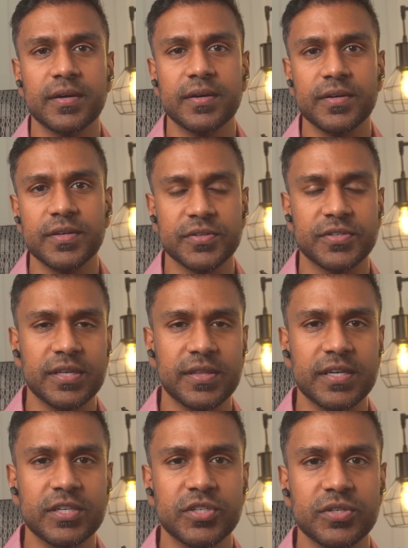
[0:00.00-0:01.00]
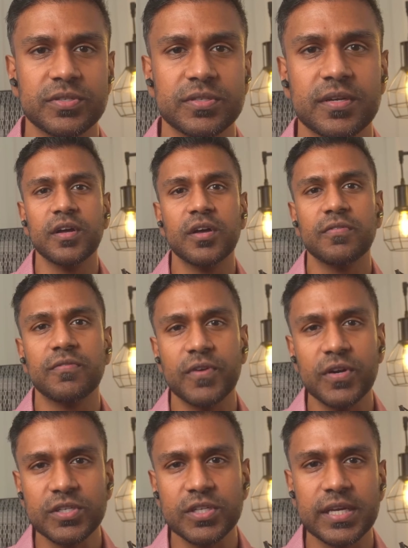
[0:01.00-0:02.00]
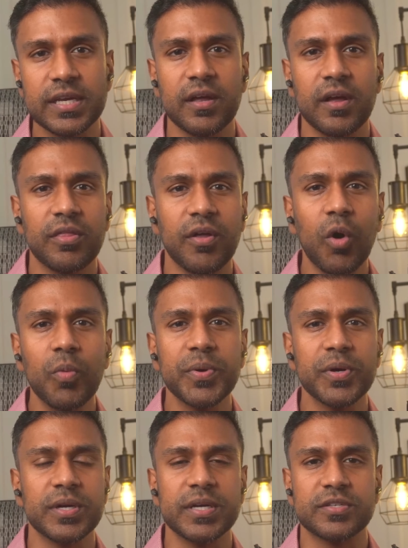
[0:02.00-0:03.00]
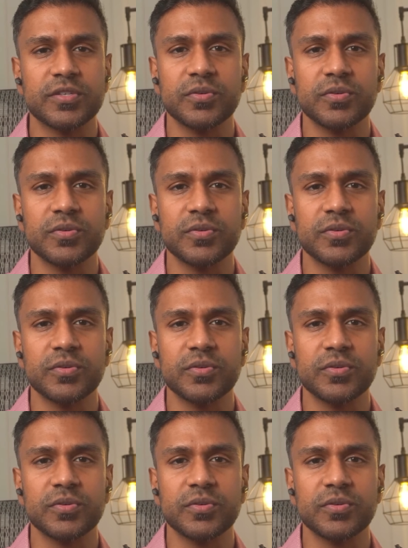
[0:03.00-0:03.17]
you'll see the issues. Firstly, the opener is to a